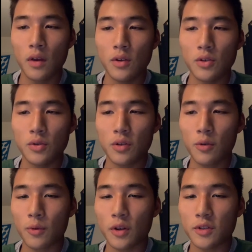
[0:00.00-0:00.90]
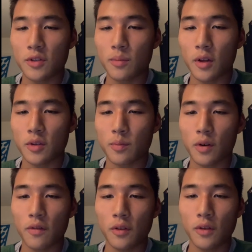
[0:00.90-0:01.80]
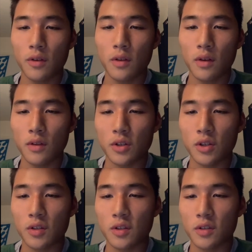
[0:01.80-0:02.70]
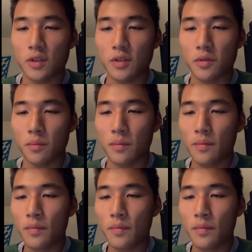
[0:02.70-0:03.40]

Due to the racism that is prevalent in the justice system,